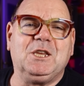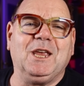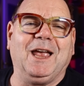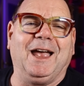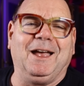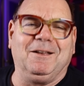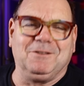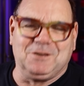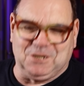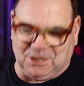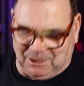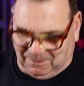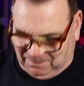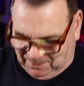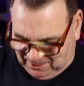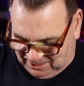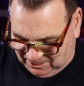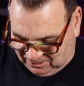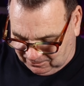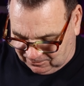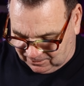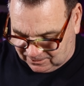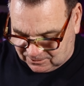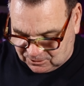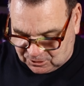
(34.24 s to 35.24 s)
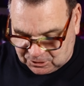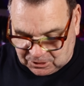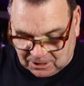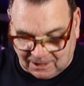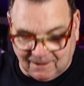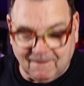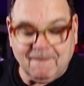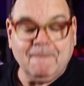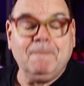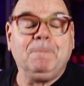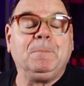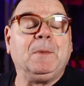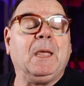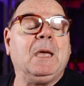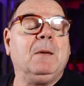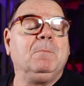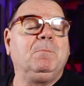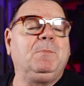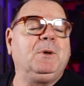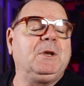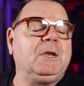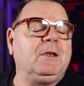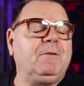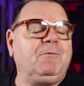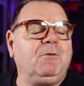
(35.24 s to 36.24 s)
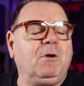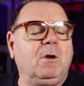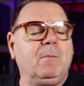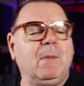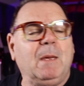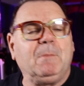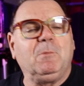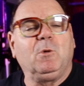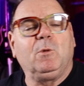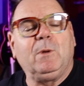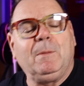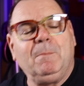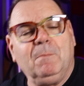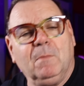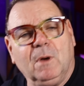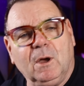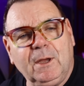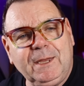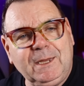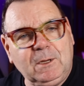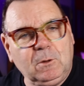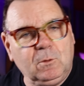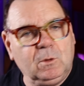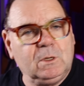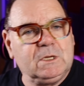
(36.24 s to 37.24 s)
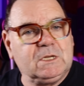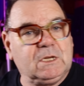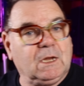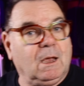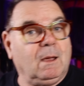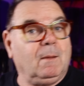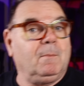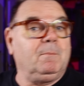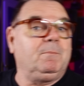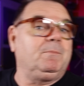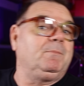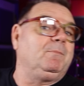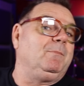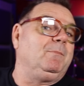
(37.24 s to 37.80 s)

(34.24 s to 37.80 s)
sounds a bit crunchy. But if you remember when Mike was up